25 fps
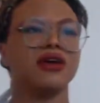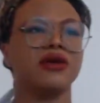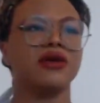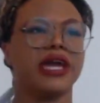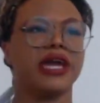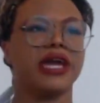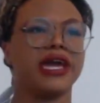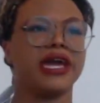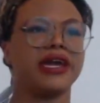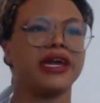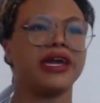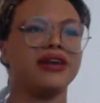
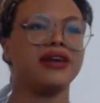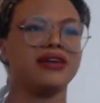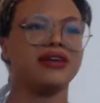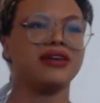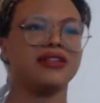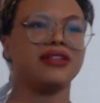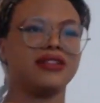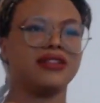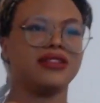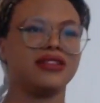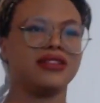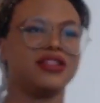
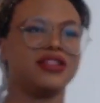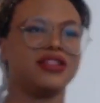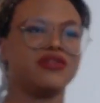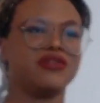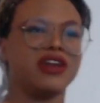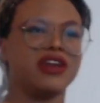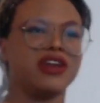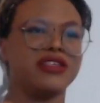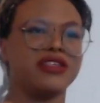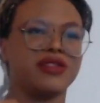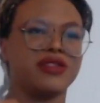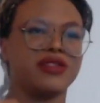Okay,
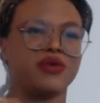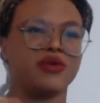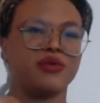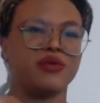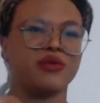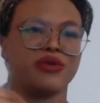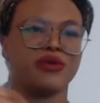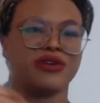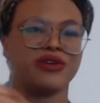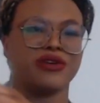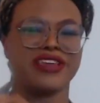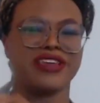let's try this
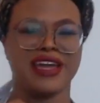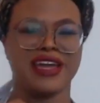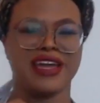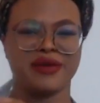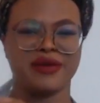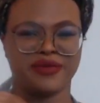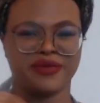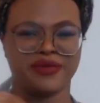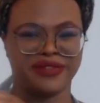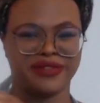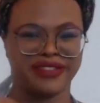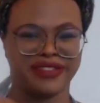one more
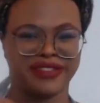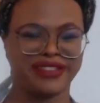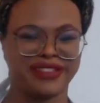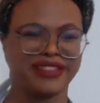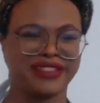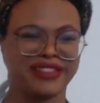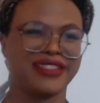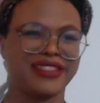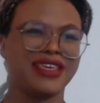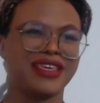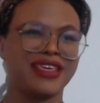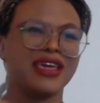time.
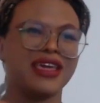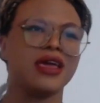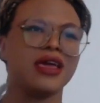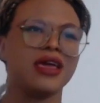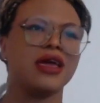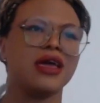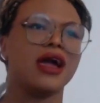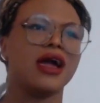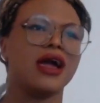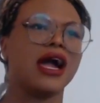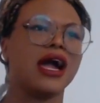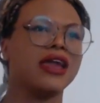
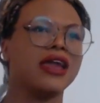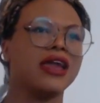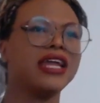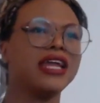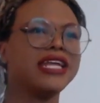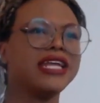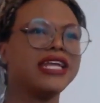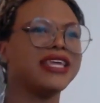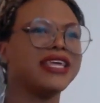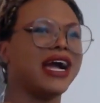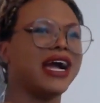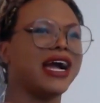How
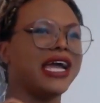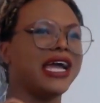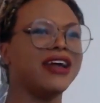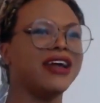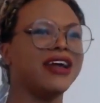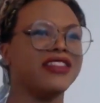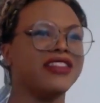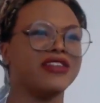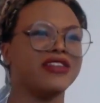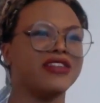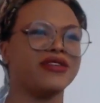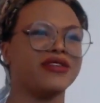did I
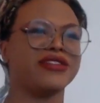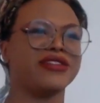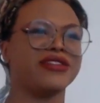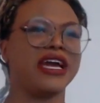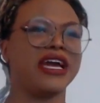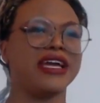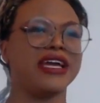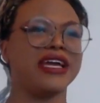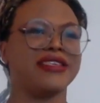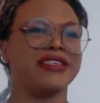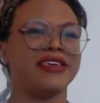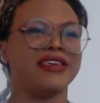tie it on the other
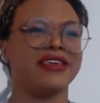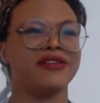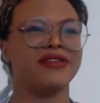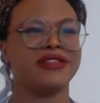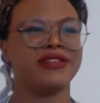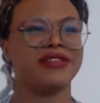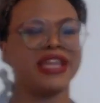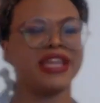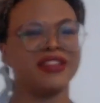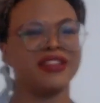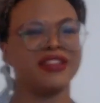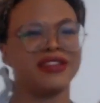side? Because the
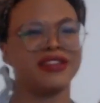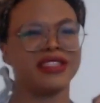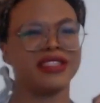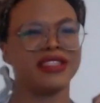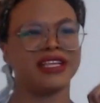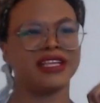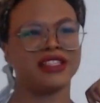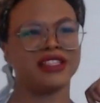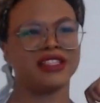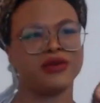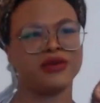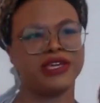other side
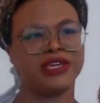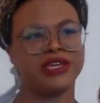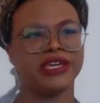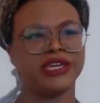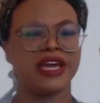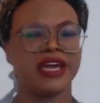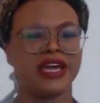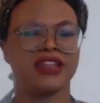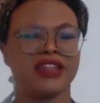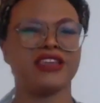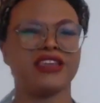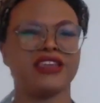looks like low
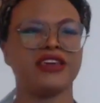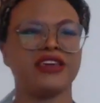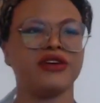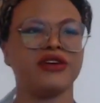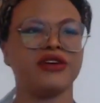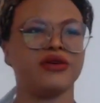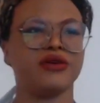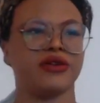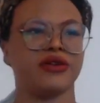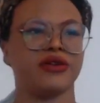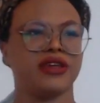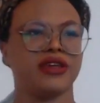key kind of
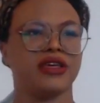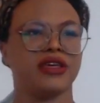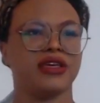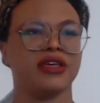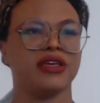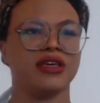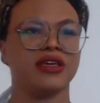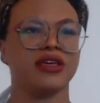cute.